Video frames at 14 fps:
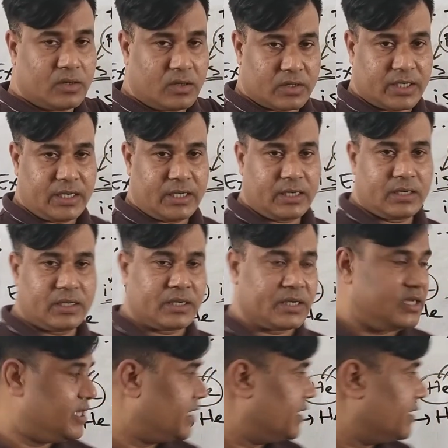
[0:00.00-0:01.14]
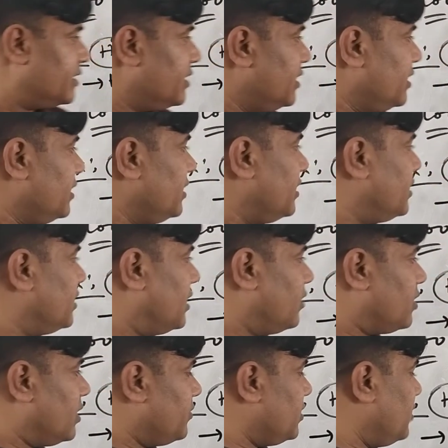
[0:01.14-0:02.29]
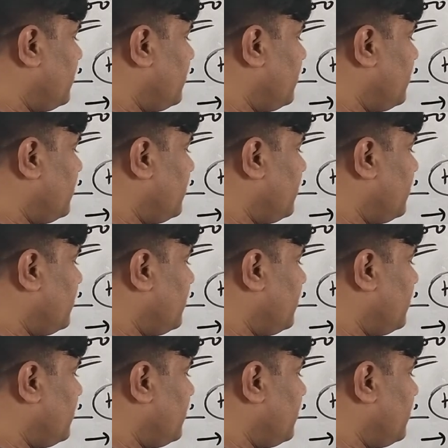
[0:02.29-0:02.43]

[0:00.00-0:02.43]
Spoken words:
Okay, clear? Now come to the